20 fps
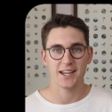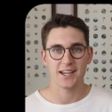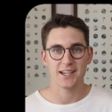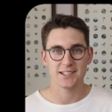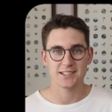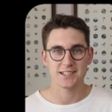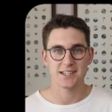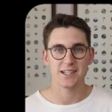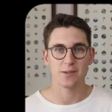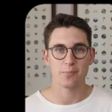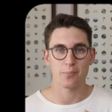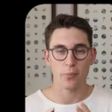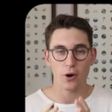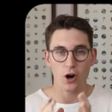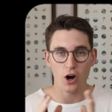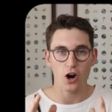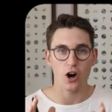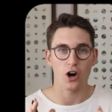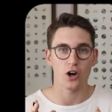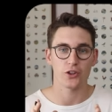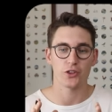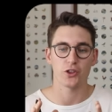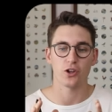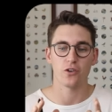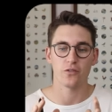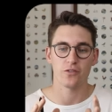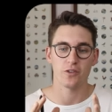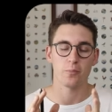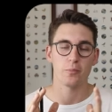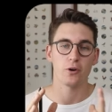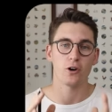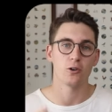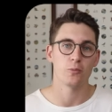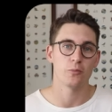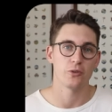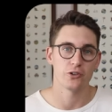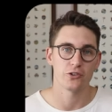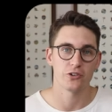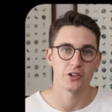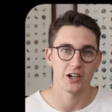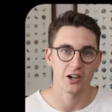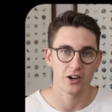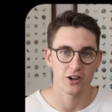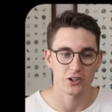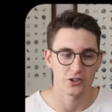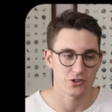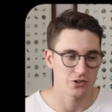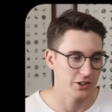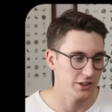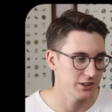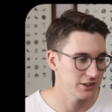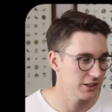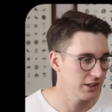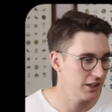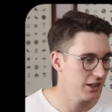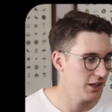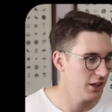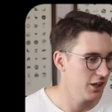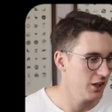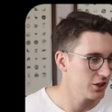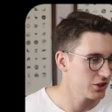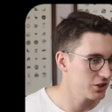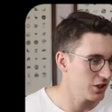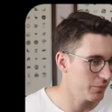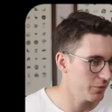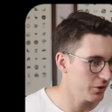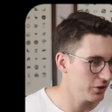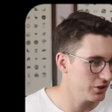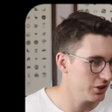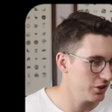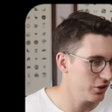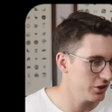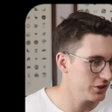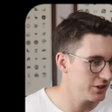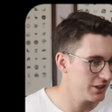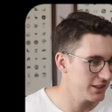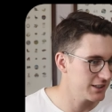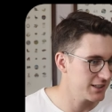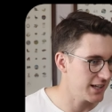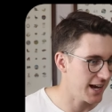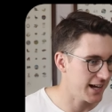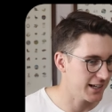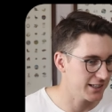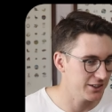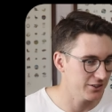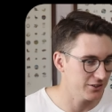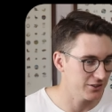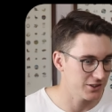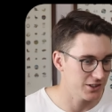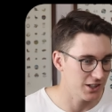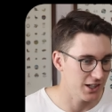is the path of the pulmonary arteries. So I'm going to go to this axial